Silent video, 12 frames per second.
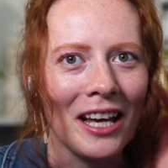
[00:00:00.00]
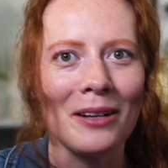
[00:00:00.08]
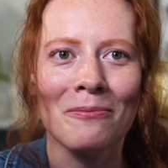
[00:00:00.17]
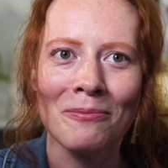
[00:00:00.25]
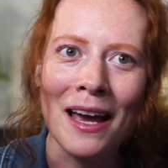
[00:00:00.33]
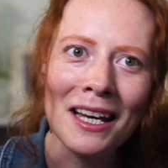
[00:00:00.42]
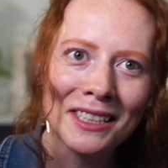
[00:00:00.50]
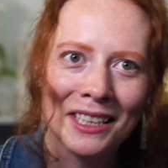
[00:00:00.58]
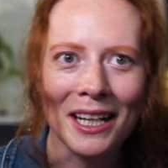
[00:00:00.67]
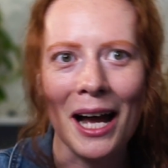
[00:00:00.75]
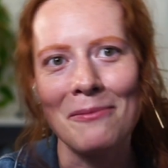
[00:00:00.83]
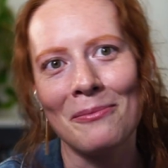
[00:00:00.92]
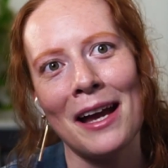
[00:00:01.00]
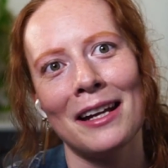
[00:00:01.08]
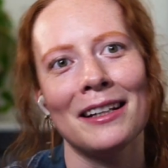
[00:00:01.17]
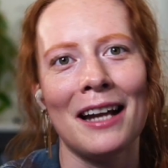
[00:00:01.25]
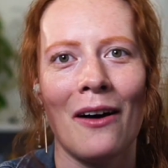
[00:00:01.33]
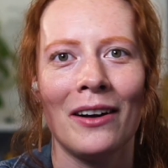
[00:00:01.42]
Amazing, I made
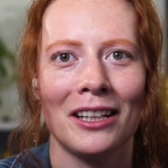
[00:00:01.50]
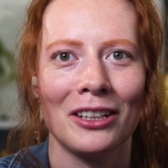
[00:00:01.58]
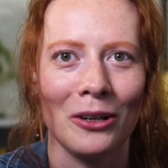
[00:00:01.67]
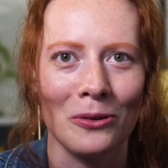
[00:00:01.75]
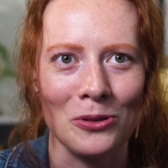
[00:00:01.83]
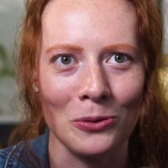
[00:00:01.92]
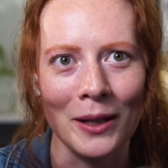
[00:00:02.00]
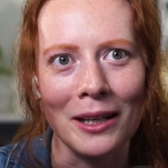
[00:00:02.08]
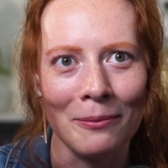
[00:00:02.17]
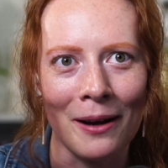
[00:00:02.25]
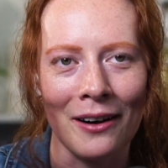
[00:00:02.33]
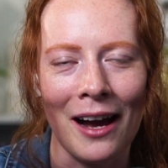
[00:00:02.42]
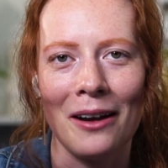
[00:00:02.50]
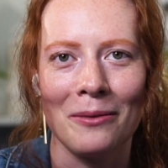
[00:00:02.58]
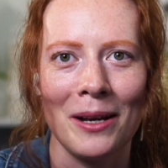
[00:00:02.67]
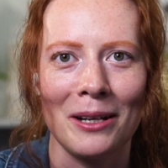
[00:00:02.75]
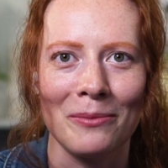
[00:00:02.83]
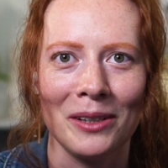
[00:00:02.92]
it. Now I can go tweet about how to
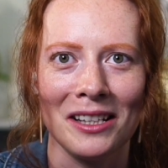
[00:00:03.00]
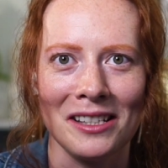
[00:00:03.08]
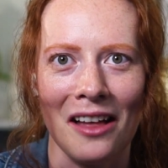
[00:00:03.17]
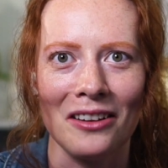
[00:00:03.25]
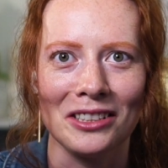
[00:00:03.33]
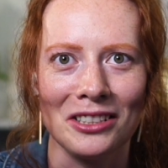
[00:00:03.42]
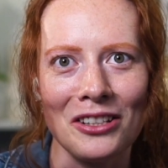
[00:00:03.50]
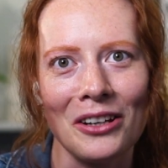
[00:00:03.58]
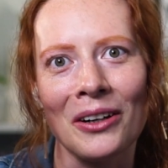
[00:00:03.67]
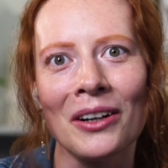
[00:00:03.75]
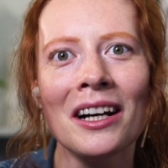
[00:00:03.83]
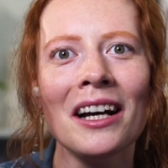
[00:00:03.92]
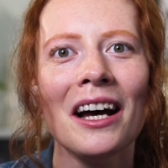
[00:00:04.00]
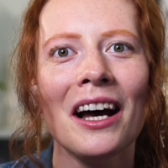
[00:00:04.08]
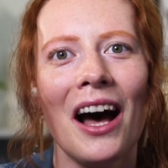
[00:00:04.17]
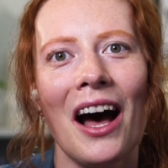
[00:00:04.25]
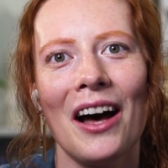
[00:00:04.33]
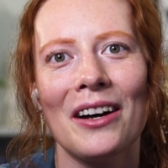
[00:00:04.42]
make a million dollars too.
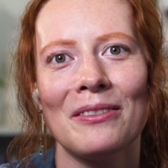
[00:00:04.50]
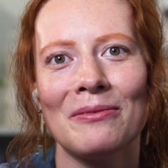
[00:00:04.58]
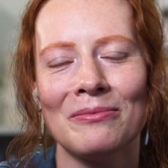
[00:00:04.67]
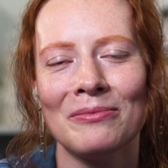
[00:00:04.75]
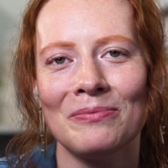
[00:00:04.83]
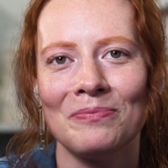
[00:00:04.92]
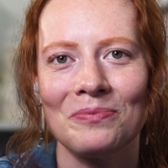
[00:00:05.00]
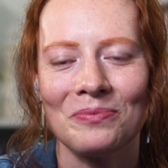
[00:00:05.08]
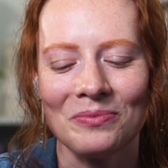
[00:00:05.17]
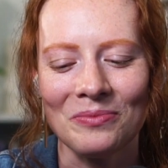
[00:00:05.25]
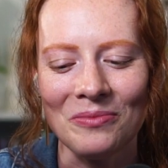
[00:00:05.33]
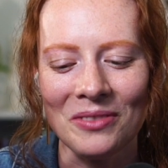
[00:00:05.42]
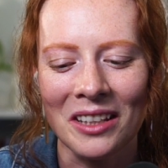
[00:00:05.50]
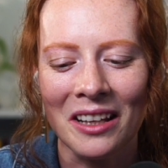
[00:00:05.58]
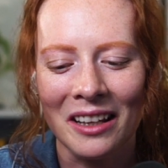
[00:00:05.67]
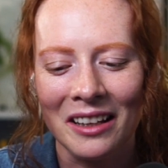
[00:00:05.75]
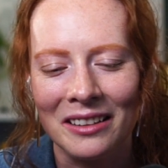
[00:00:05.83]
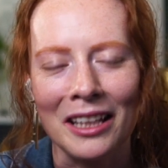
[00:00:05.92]
Um,
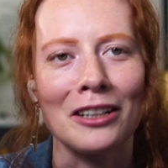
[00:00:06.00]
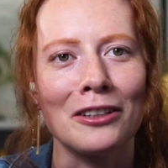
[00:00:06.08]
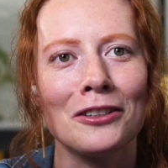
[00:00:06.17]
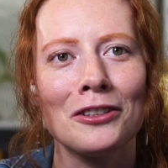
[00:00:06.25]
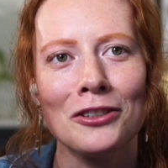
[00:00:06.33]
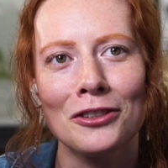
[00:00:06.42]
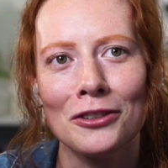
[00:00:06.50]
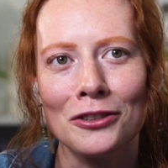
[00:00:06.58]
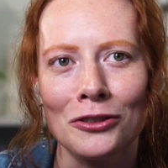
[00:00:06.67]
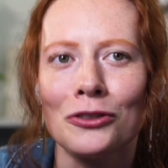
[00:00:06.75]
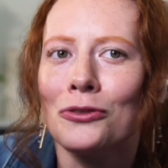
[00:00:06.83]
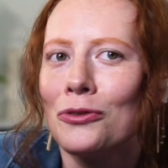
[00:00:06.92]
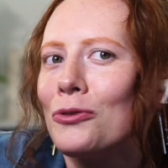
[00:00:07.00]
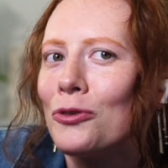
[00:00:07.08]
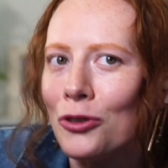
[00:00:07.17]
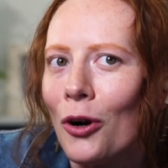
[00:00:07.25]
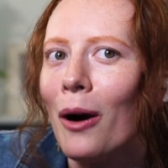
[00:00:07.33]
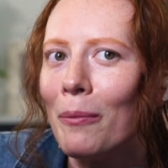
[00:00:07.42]
like you you
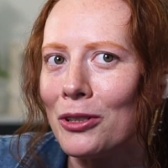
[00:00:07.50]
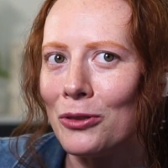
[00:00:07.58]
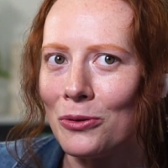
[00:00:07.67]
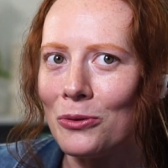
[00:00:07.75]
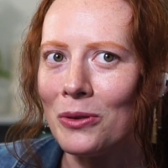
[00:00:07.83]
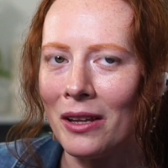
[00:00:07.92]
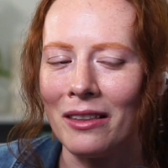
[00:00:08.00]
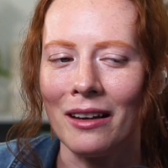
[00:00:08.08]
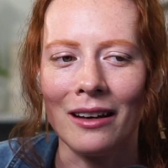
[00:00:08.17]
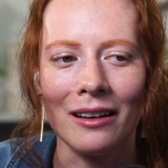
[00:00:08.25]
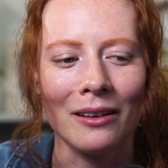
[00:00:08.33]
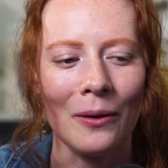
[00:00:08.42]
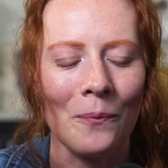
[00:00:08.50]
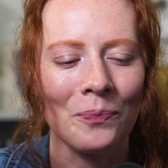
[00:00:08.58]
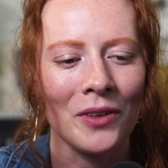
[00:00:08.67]
show up and you do the thing.